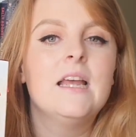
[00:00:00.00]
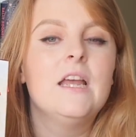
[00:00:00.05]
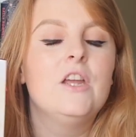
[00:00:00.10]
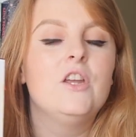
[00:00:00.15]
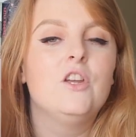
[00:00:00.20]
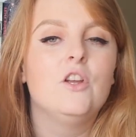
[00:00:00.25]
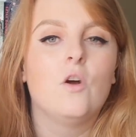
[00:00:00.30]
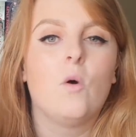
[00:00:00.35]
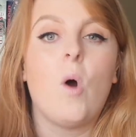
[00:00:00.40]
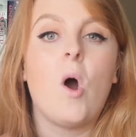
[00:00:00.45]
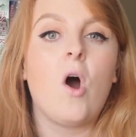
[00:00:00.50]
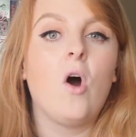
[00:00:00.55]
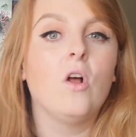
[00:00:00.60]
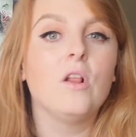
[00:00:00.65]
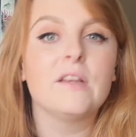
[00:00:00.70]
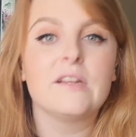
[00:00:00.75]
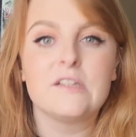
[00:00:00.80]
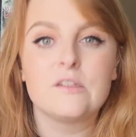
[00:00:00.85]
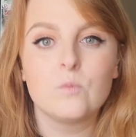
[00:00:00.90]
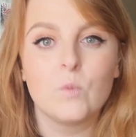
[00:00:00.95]
you know, all
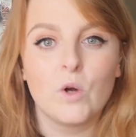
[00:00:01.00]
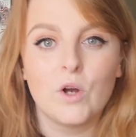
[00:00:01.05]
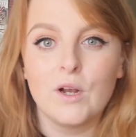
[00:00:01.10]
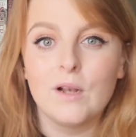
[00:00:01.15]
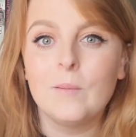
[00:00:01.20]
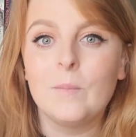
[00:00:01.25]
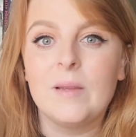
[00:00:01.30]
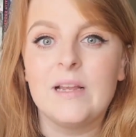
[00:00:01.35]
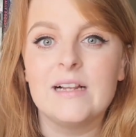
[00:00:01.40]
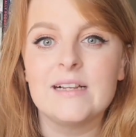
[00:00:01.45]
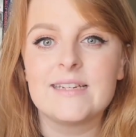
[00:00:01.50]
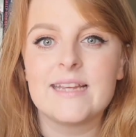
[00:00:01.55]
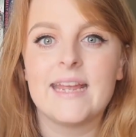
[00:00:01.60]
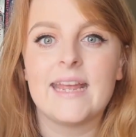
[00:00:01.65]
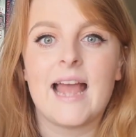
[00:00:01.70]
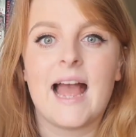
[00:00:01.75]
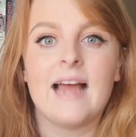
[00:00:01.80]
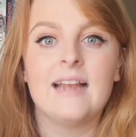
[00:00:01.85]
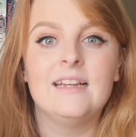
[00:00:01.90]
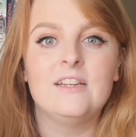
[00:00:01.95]
this world building,
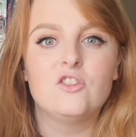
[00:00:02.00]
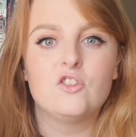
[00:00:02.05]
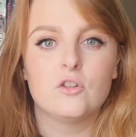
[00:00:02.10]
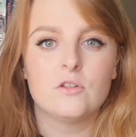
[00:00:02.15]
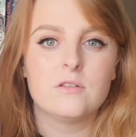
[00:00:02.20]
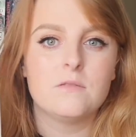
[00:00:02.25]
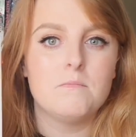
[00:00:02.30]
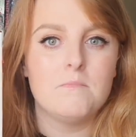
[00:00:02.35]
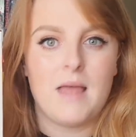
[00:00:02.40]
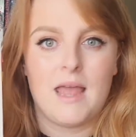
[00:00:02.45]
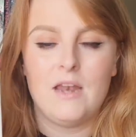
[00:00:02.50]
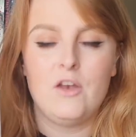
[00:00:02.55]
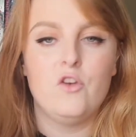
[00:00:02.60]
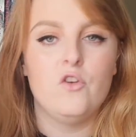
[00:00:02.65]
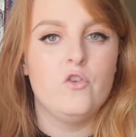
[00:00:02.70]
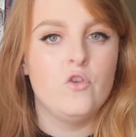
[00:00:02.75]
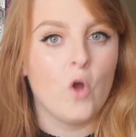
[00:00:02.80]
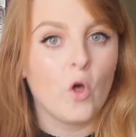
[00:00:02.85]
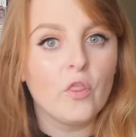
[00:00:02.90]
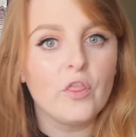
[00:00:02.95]
and it just meant
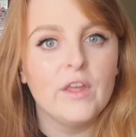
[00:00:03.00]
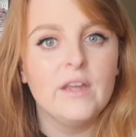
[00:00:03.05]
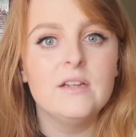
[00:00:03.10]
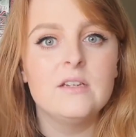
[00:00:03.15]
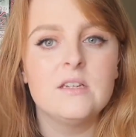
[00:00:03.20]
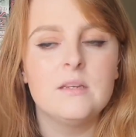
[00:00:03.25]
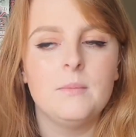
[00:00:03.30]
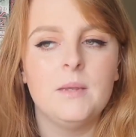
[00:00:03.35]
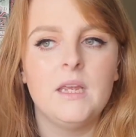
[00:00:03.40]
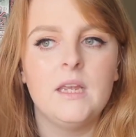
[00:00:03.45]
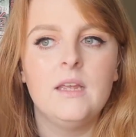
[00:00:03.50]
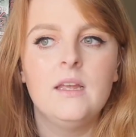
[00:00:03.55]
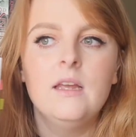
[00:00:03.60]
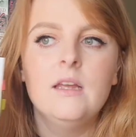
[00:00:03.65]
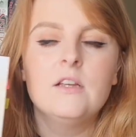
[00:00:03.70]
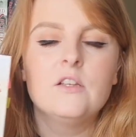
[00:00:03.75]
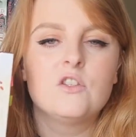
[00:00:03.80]
nothing to me.